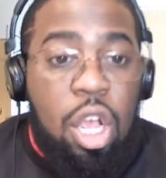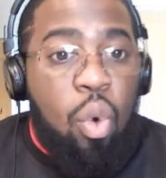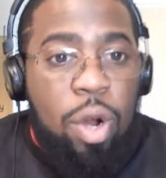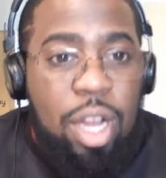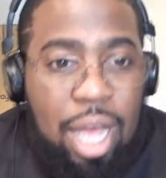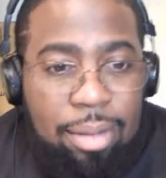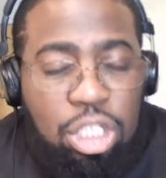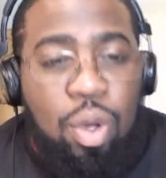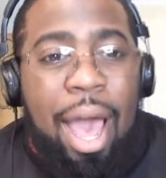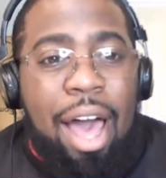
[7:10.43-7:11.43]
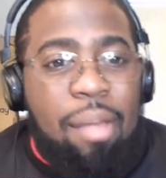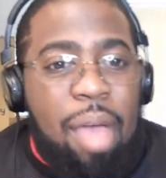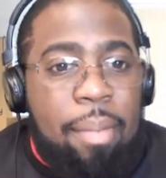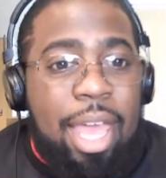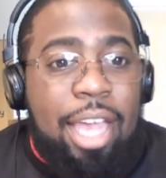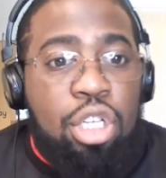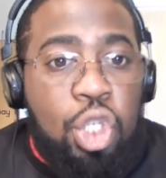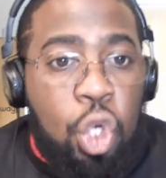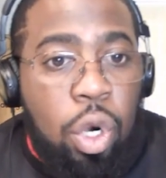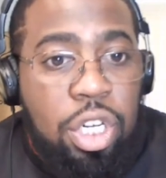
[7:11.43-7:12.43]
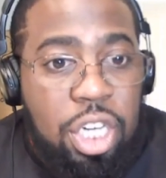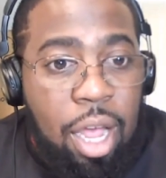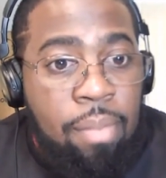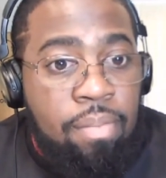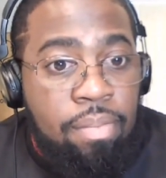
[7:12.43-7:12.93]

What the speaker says: When it comes to Alabama and Georgia,